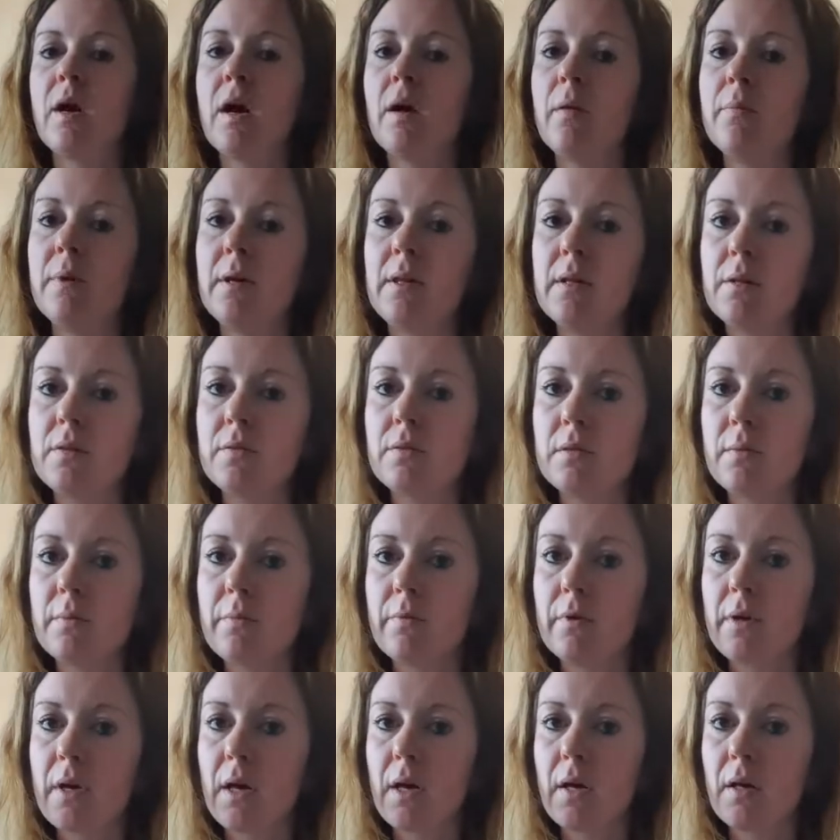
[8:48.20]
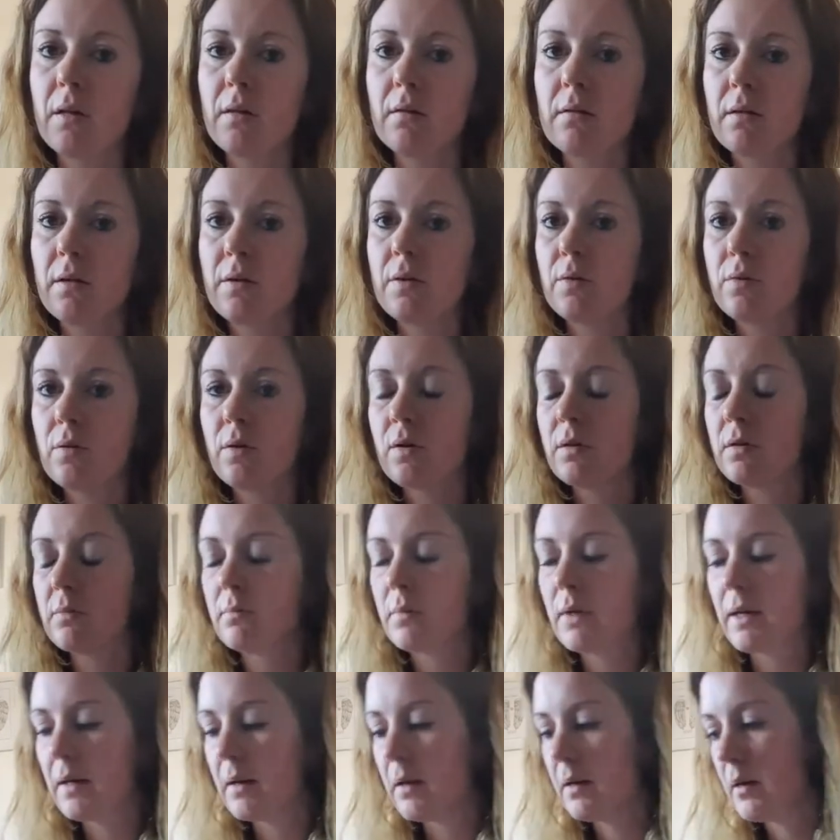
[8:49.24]
I mainly use them for night. I do call them
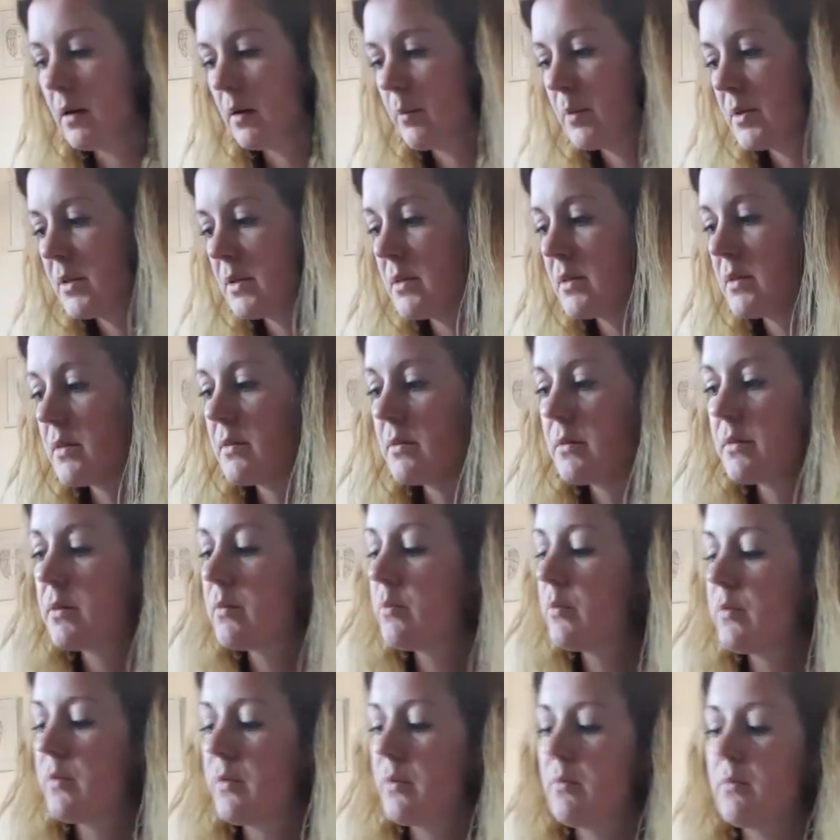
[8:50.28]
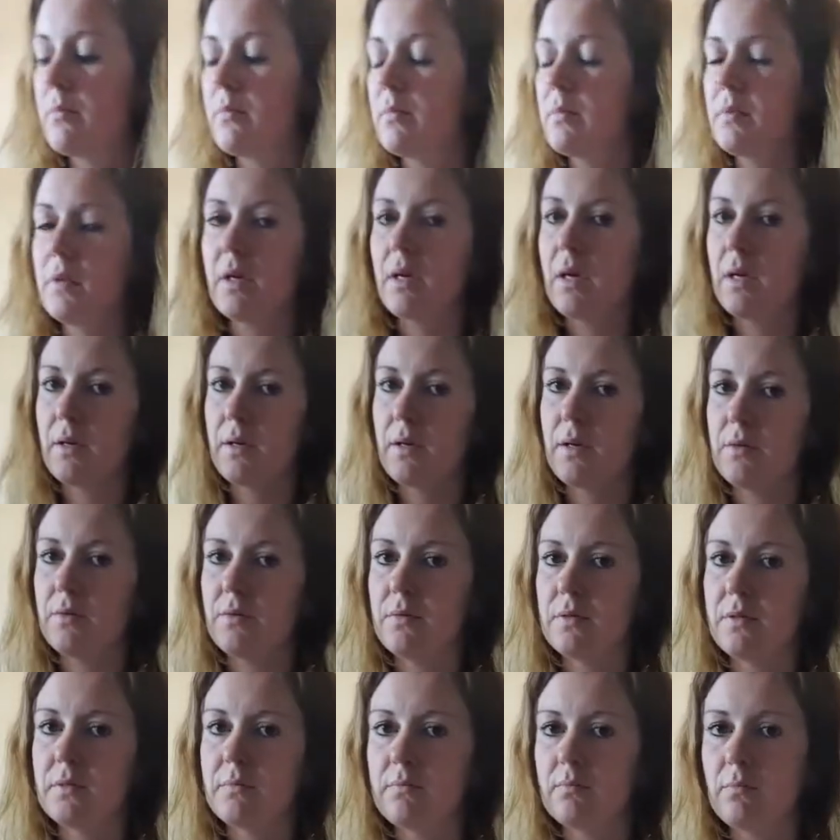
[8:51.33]
my night nappies. Some of them you can use,
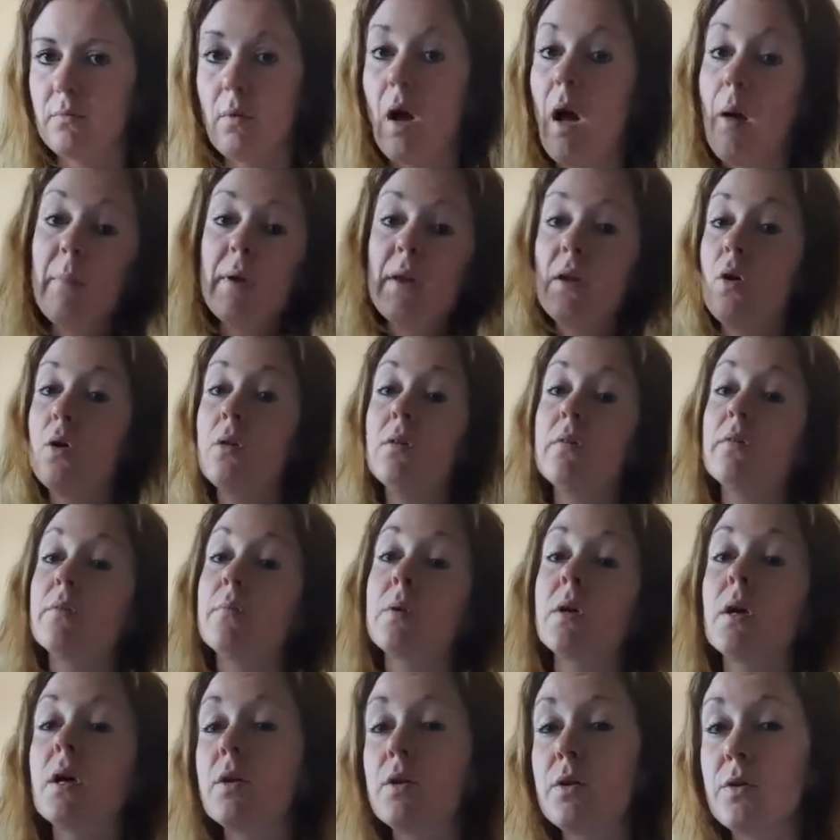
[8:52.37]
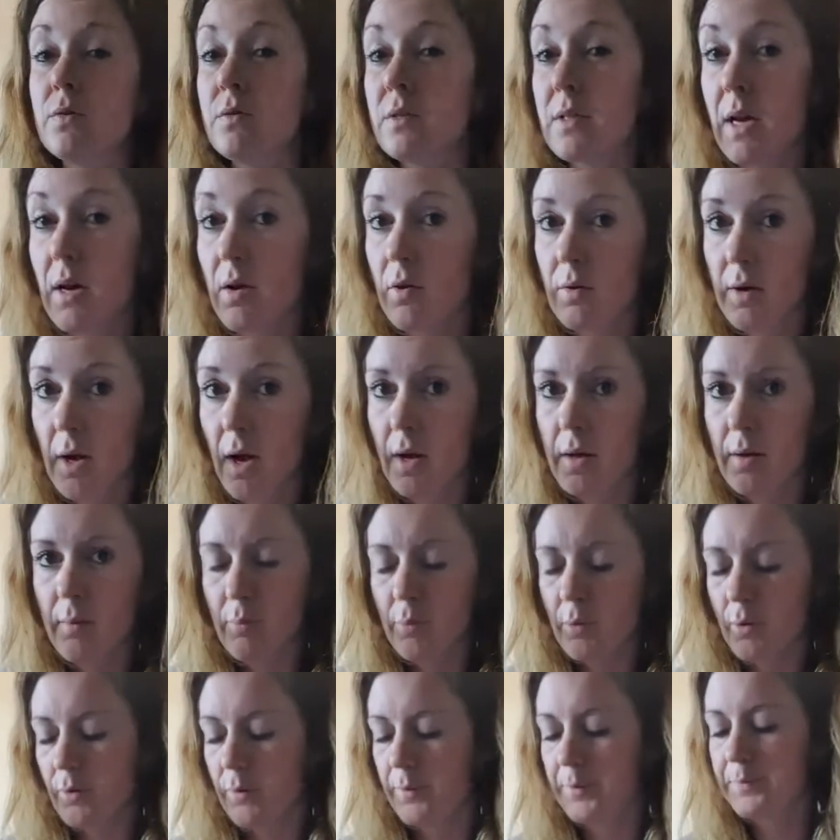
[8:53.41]
but I mean all of them you can use day or night,
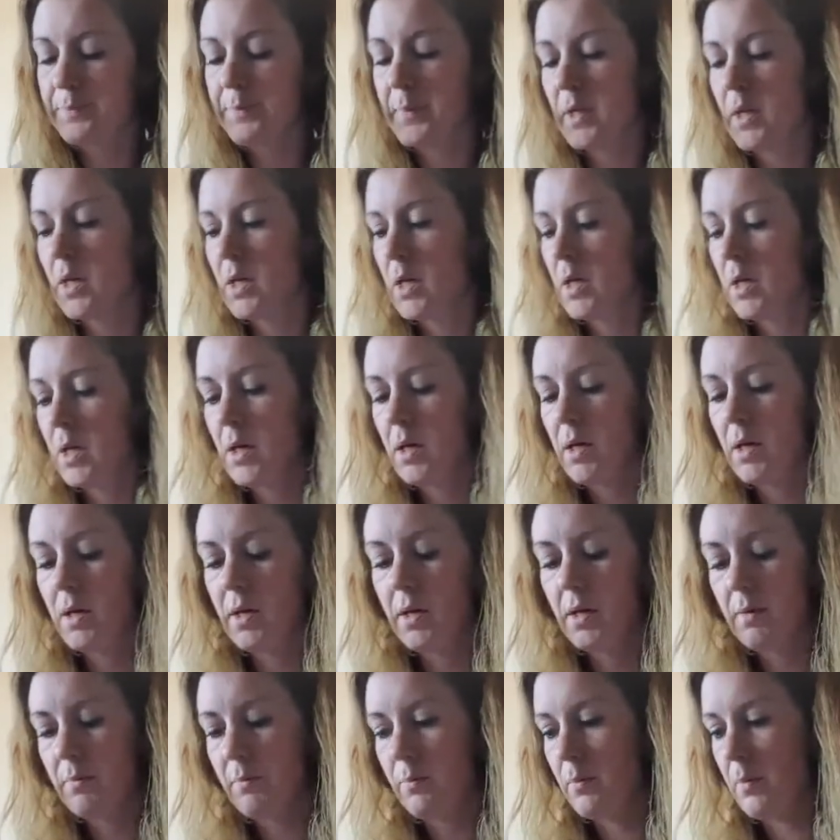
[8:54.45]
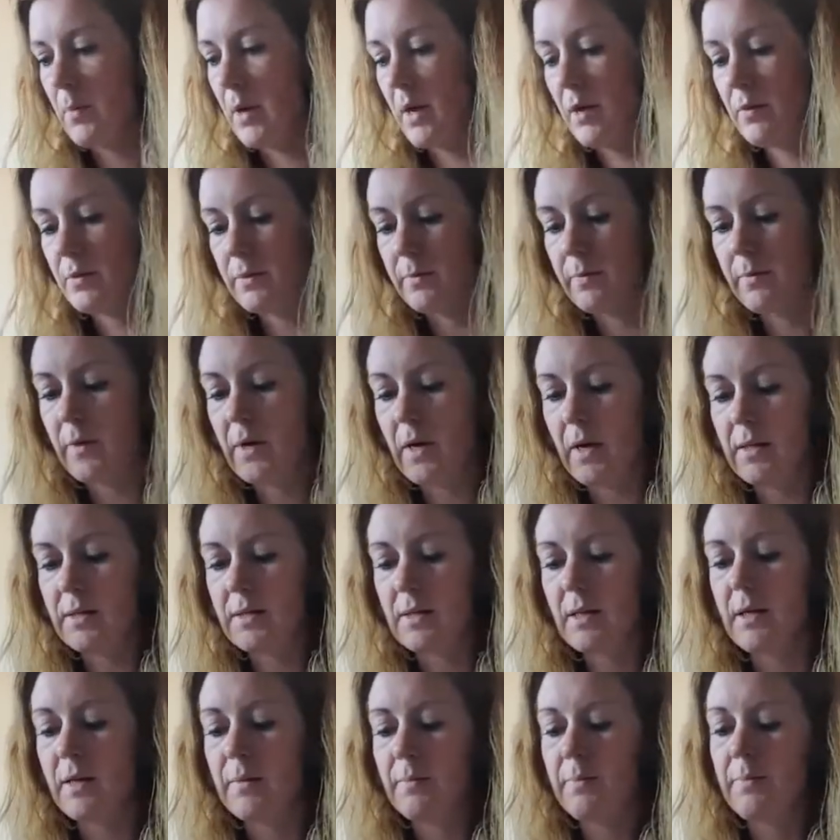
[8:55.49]
but I use them for night
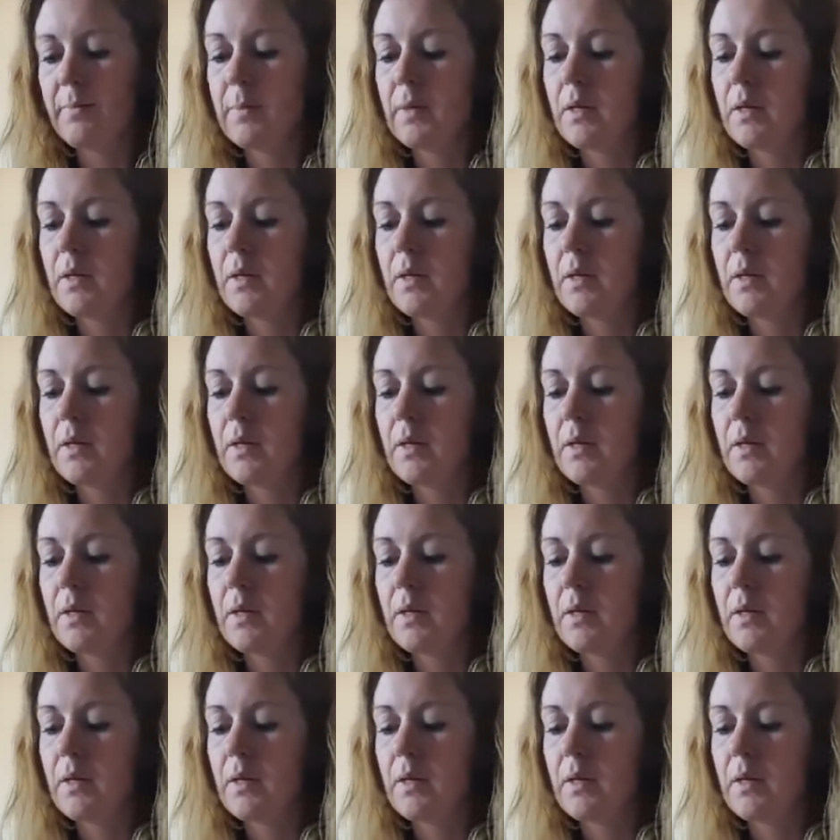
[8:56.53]
time.